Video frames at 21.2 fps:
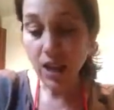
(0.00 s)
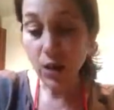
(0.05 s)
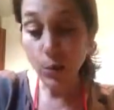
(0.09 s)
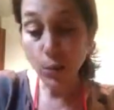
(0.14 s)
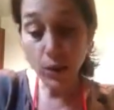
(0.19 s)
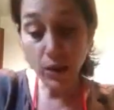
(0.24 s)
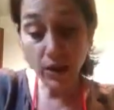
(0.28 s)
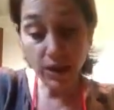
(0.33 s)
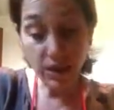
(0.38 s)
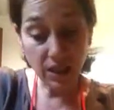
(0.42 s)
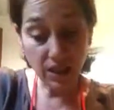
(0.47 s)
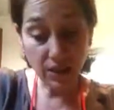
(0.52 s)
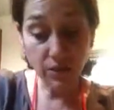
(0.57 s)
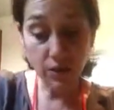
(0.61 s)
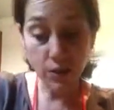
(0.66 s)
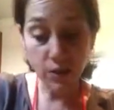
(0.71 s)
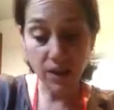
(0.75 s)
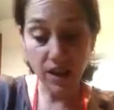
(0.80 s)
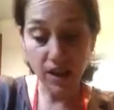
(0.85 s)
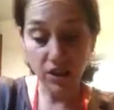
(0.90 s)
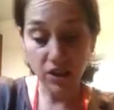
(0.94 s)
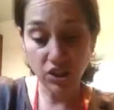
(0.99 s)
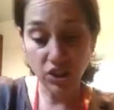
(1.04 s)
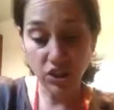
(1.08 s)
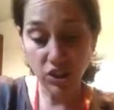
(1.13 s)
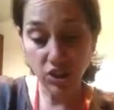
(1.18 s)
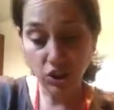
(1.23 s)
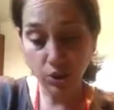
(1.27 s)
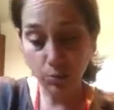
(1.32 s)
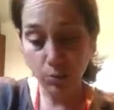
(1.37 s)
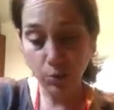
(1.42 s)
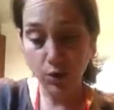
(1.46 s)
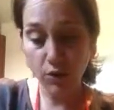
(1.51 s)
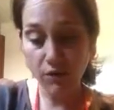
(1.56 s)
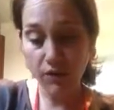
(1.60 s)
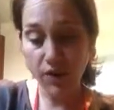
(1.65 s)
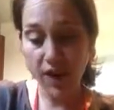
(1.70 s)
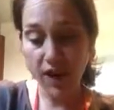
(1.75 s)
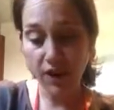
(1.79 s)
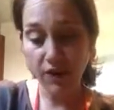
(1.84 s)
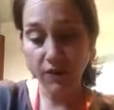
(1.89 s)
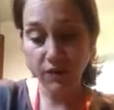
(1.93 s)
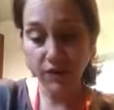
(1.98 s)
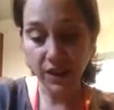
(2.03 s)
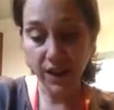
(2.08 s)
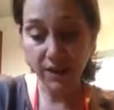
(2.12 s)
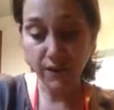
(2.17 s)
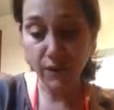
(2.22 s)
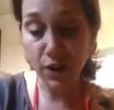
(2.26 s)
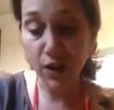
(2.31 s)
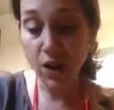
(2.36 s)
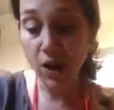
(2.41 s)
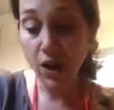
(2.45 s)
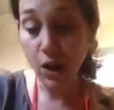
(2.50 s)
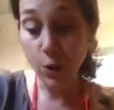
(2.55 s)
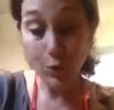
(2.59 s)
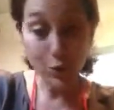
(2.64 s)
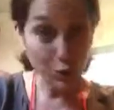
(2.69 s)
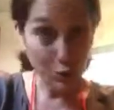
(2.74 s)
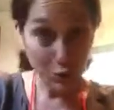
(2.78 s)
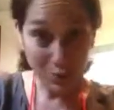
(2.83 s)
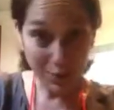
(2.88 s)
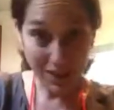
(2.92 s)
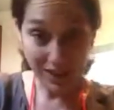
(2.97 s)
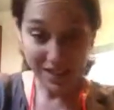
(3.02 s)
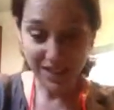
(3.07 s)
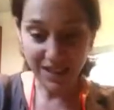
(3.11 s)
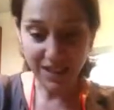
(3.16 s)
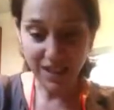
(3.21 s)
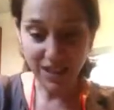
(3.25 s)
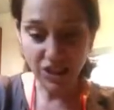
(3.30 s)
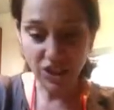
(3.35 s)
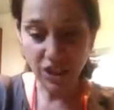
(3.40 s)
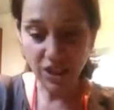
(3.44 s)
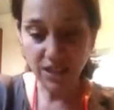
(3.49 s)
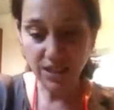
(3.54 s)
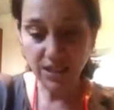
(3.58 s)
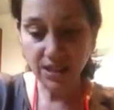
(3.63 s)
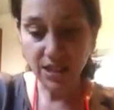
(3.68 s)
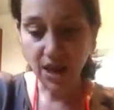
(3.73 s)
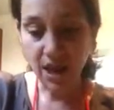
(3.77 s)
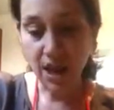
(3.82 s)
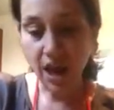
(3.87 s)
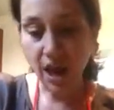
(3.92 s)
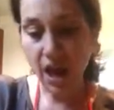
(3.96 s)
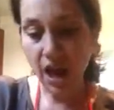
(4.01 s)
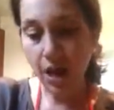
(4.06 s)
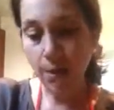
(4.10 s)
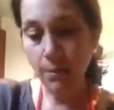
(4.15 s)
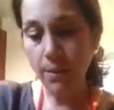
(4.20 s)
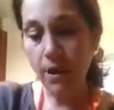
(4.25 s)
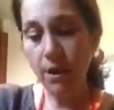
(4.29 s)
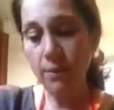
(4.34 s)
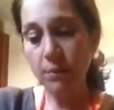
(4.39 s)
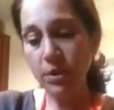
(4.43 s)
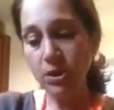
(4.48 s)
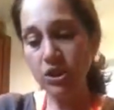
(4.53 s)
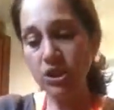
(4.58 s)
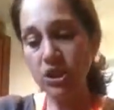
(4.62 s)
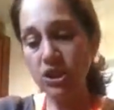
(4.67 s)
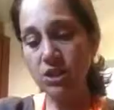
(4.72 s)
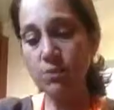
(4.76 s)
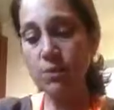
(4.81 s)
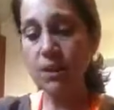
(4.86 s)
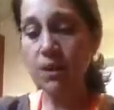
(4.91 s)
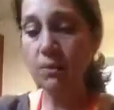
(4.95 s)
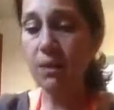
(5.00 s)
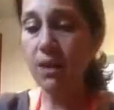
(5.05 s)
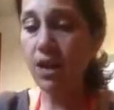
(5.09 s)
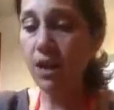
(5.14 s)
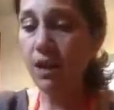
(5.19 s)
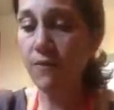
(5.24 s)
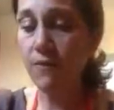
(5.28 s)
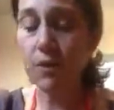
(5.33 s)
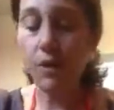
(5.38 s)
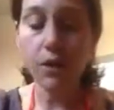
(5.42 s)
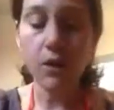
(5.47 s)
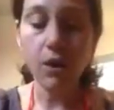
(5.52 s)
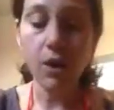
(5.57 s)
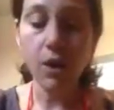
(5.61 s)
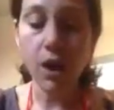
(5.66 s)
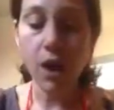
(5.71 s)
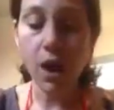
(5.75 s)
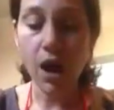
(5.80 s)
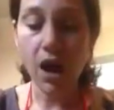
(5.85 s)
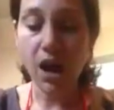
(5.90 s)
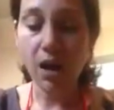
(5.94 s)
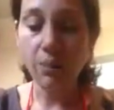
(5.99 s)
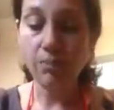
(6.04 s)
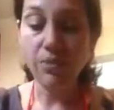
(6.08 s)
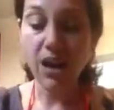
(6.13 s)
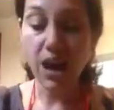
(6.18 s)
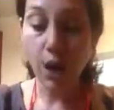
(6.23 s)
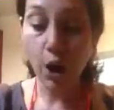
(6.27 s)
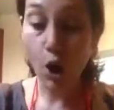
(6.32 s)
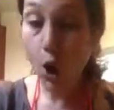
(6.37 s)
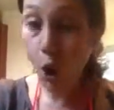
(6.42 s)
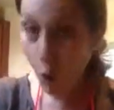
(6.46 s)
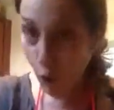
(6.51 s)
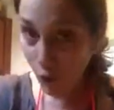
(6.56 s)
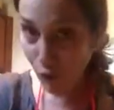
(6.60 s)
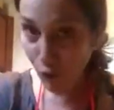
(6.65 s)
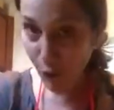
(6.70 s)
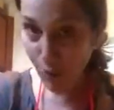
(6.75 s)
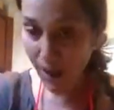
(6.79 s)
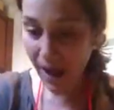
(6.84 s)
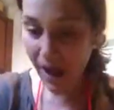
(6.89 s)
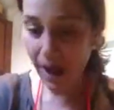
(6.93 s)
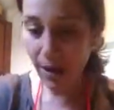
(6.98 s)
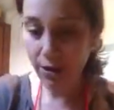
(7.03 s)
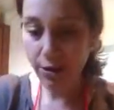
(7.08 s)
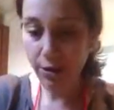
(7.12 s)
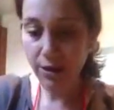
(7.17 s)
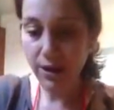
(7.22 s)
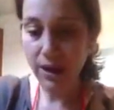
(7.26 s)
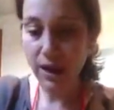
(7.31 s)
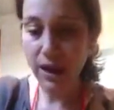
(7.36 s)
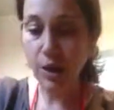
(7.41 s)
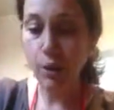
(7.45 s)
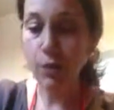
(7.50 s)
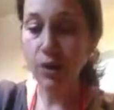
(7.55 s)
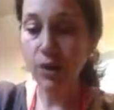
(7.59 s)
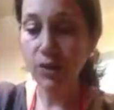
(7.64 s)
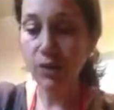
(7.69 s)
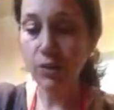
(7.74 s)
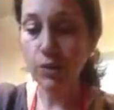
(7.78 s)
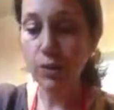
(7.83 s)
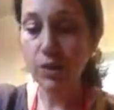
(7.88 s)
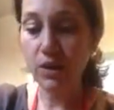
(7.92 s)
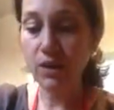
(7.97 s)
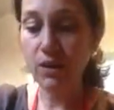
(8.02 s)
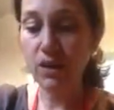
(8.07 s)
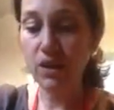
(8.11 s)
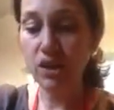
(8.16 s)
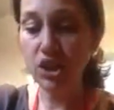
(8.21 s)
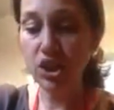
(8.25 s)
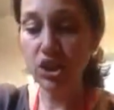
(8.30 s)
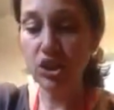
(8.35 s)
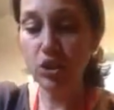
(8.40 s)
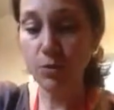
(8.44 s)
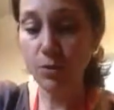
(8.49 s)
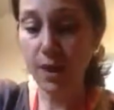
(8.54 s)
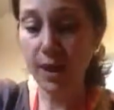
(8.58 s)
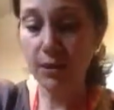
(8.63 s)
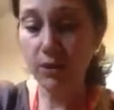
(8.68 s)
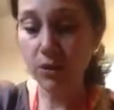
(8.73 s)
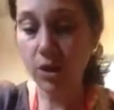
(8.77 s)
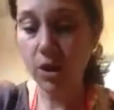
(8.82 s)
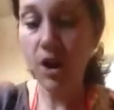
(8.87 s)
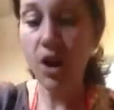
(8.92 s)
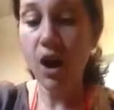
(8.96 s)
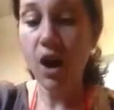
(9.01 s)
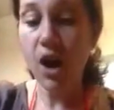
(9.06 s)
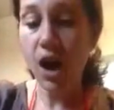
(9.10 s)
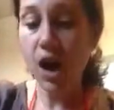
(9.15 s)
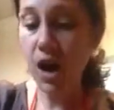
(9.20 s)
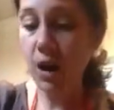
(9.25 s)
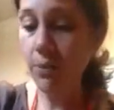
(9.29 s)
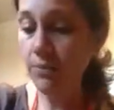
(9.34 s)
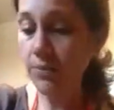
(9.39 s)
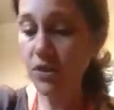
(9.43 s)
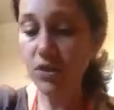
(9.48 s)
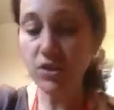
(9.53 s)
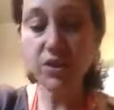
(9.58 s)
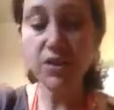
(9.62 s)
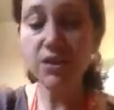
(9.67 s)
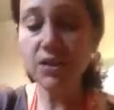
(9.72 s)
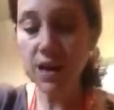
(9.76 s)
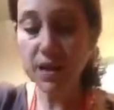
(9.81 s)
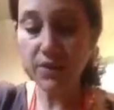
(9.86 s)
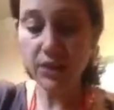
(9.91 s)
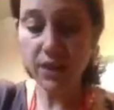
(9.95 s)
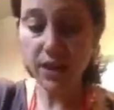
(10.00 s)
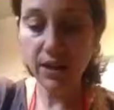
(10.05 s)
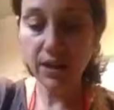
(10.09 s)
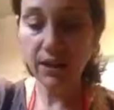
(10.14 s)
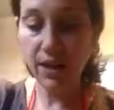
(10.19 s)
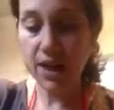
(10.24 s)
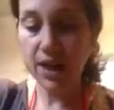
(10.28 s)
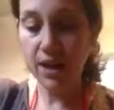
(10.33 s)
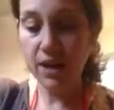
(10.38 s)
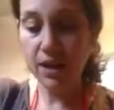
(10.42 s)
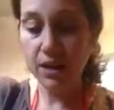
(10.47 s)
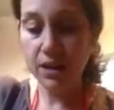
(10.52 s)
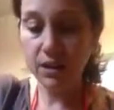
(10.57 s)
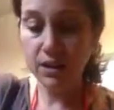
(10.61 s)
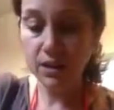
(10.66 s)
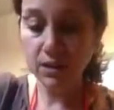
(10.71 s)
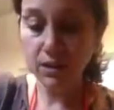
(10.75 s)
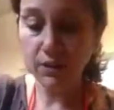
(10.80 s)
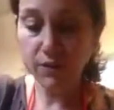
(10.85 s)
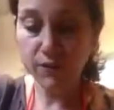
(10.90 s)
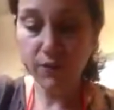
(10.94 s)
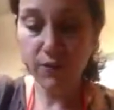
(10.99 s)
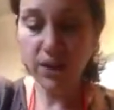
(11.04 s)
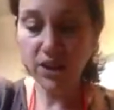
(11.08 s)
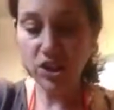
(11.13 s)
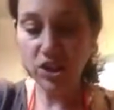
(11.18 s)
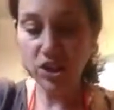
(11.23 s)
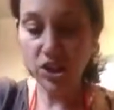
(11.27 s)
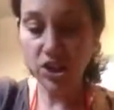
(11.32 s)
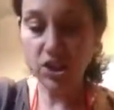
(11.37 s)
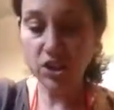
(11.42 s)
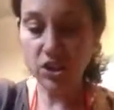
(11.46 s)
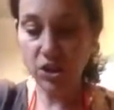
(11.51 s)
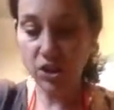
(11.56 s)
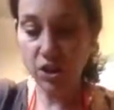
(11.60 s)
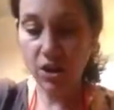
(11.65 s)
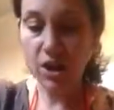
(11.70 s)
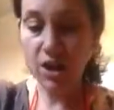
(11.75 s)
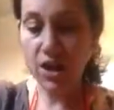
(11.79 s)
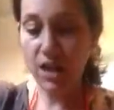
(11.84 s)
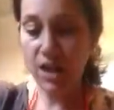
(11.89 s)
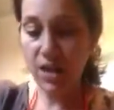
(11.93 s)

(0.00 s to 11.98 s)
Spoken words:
It would give you that ginger profile flavor, which would be delicious. But you just want to be careful not overpowering it with the ginger powder. There's nothing like a little fresh ginger.